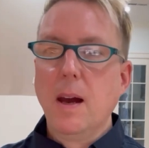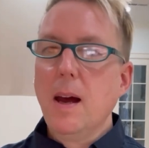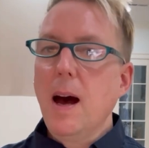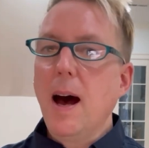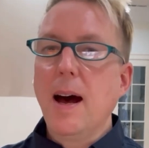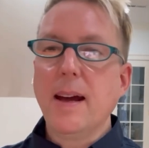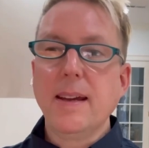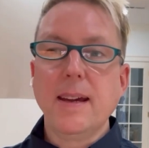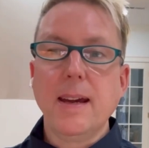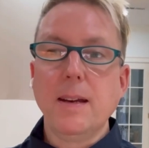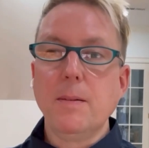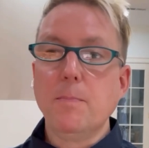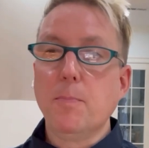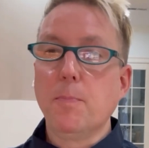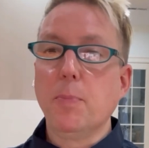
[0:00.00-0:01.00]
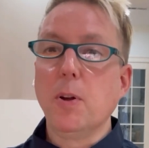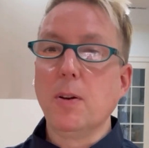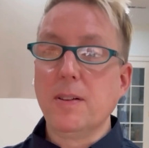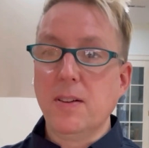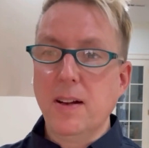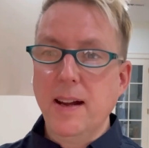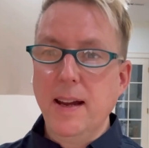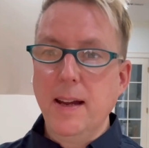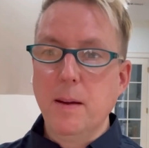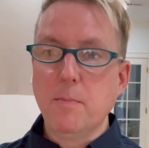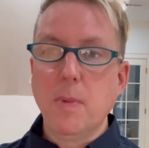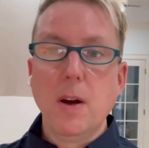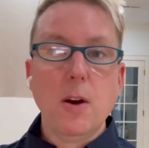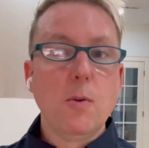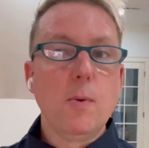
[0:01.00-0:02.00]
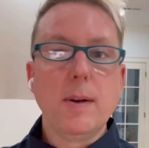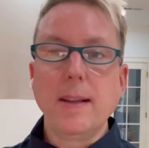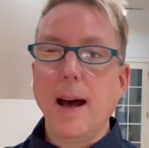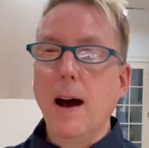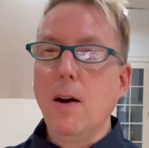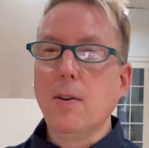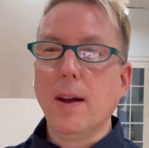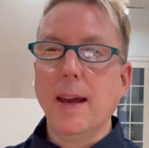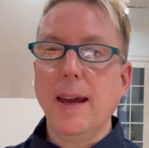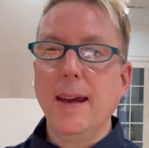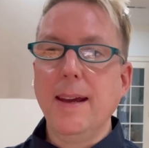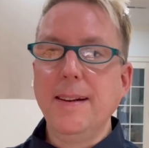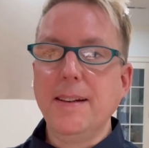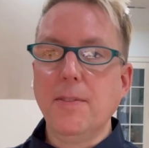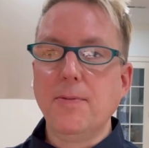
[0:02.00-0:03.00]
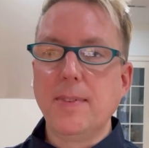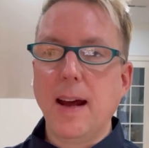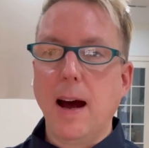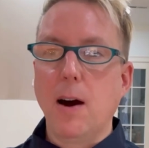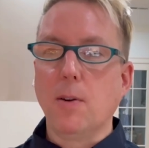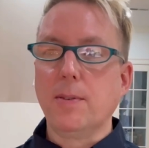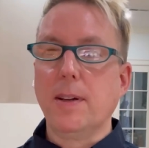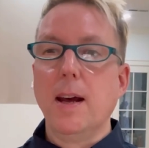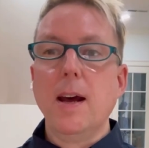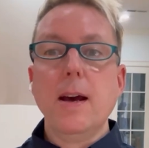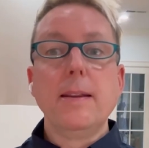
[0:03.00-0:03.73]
I can proclaim without a hint of doubt